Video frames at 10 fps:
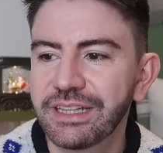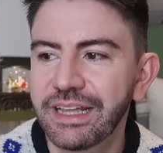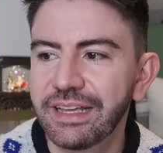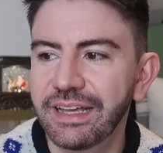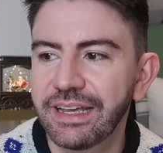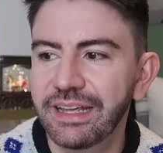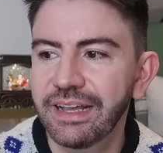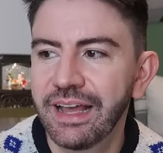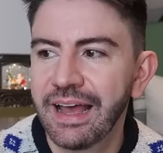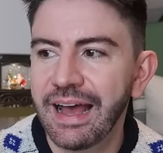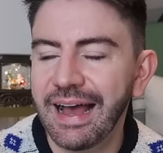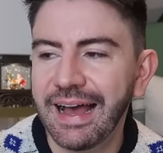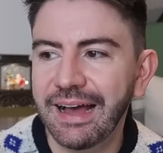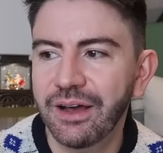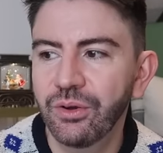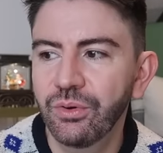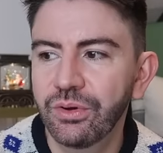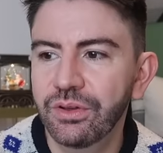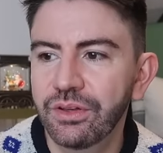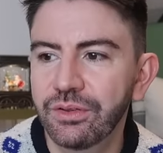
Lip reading: thinking how